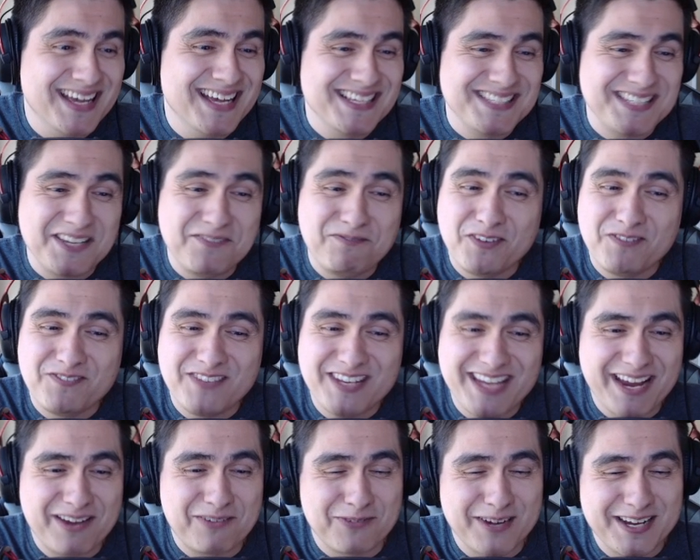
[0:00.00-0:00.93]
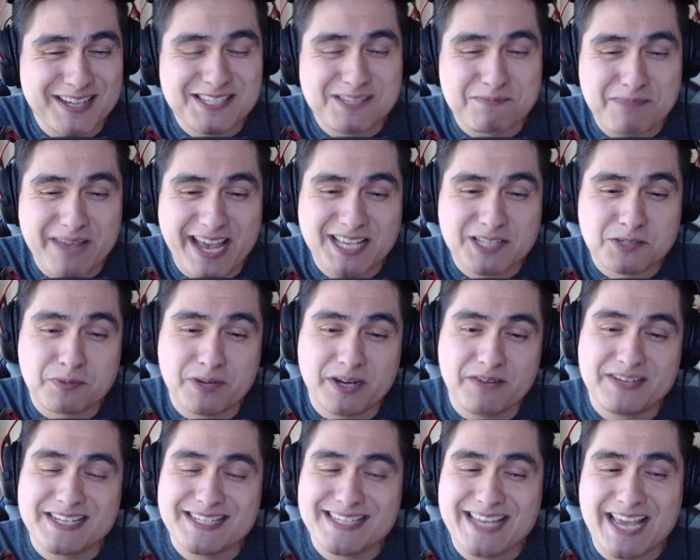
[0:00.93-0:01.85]
C58 raises max
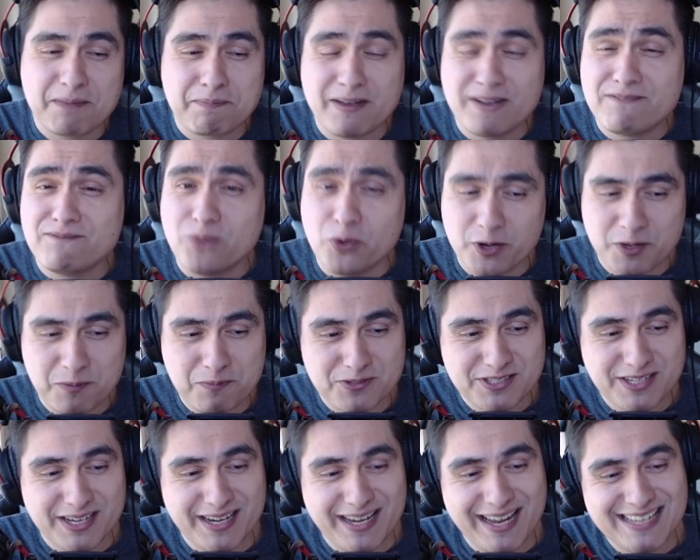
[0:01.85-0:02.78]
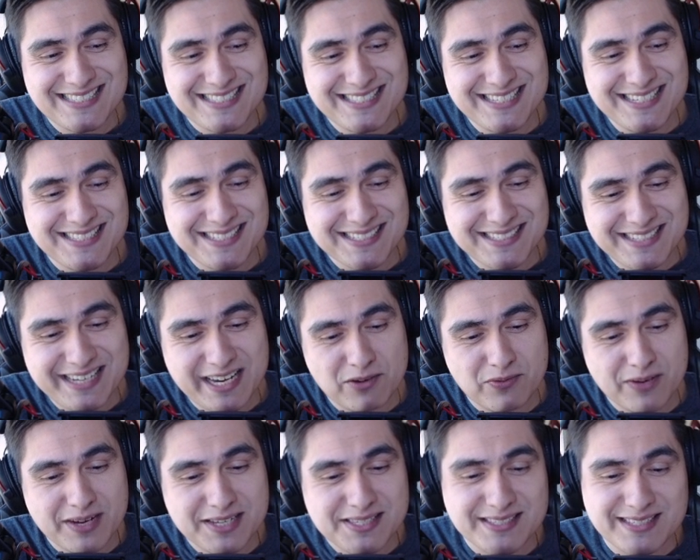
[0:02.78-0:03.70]
Brave and attack by 40%, and
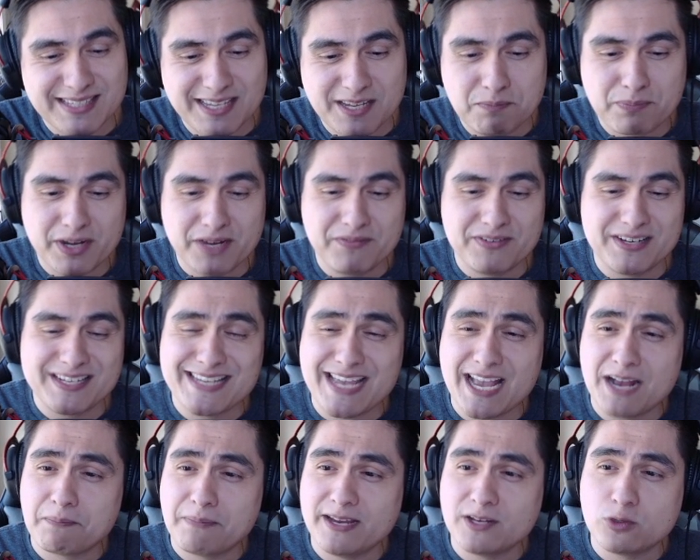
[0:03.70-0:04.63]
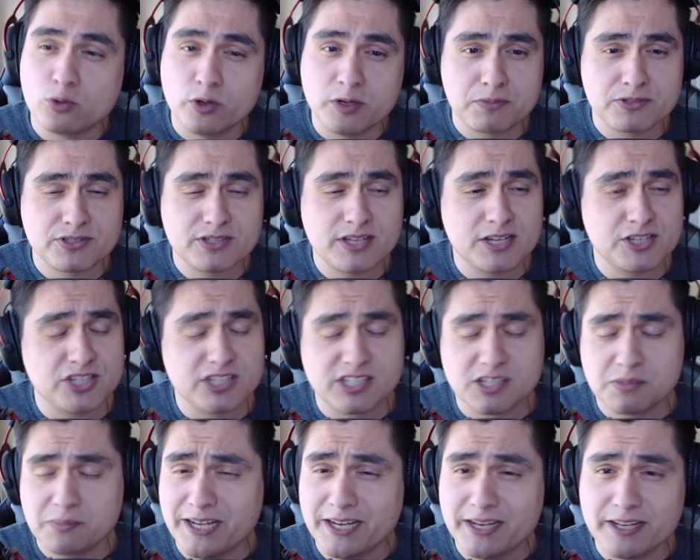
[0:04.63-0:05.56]
C68 raises it Brave and attack by 20%. She's
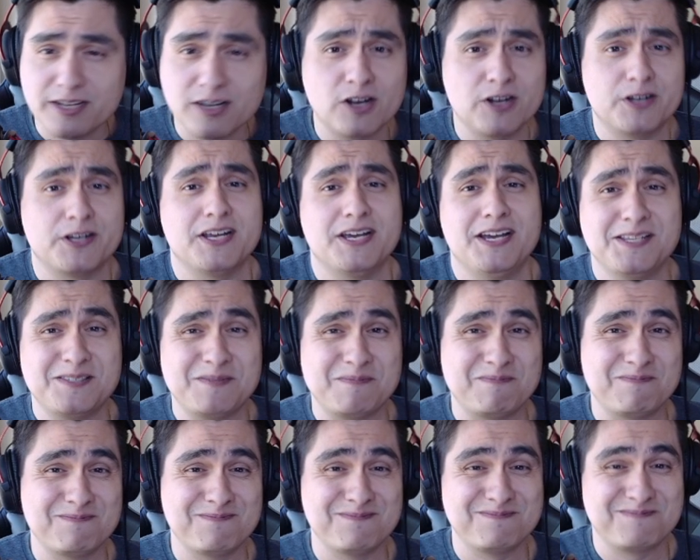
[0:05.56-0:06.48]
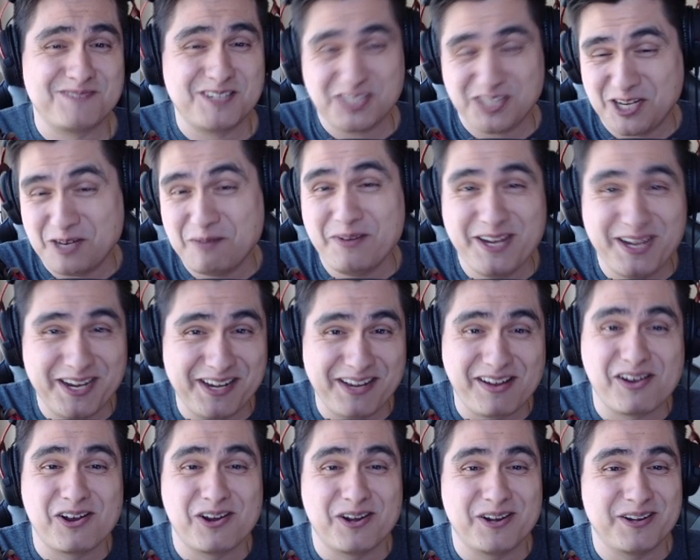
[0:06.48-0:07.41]
going to be hitting hard, guys. She's going to be hitting
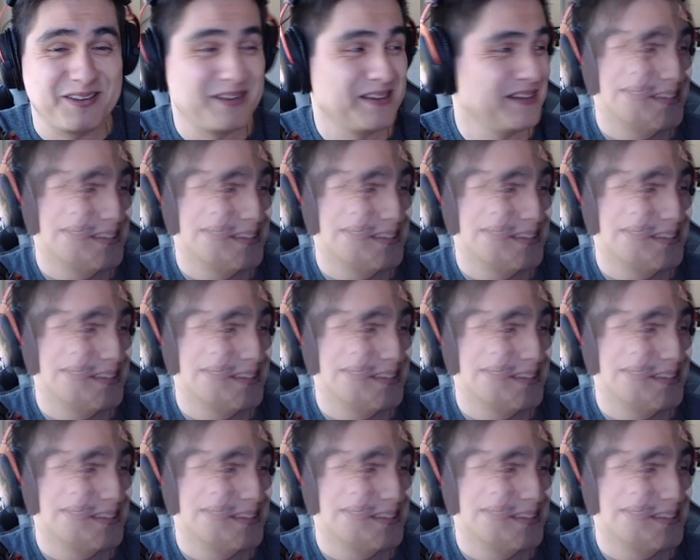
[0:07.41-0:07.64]
hard.